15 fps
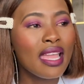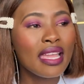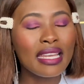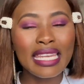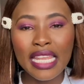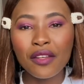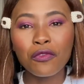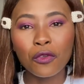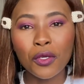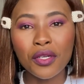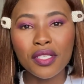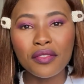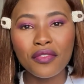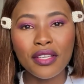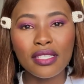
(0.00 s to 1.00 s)
Knit
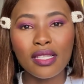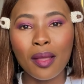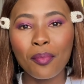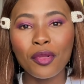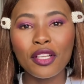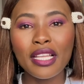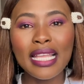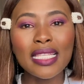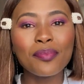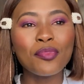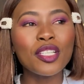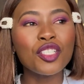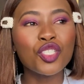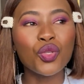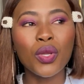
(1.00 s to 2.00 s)
Florist, for example, has
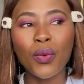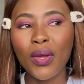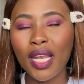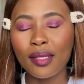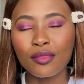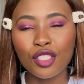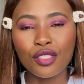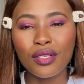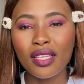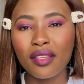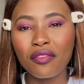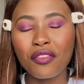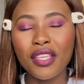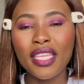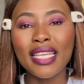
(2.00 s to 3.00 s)
been doing what I'm doing
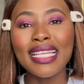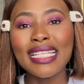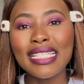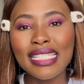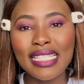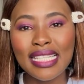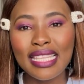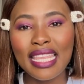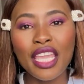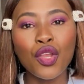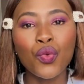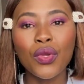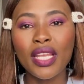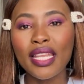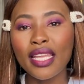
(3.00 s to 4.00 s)
for years. They are
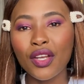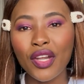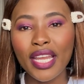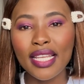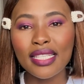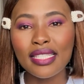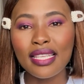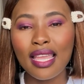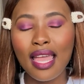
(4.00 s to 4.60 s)
really great.